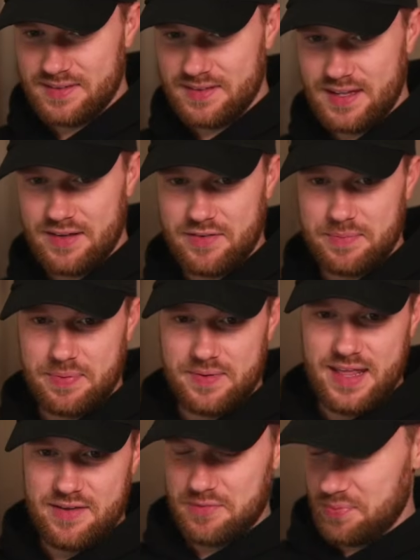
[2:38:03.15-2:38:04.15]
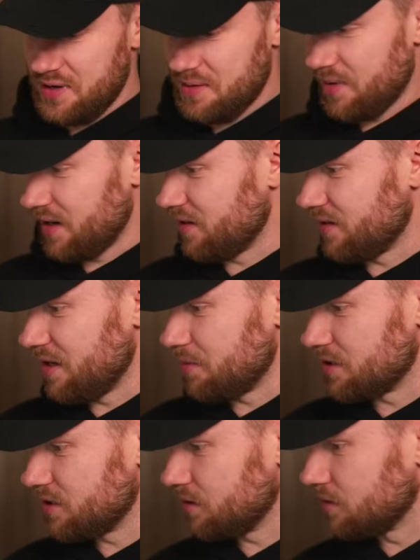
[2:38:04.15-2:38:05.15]
Never putting money on them
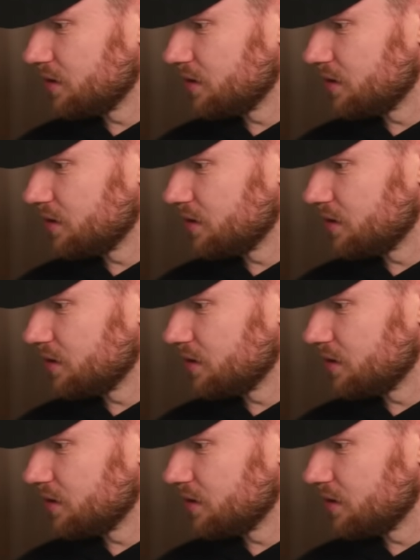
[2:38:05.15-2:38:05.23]
at all.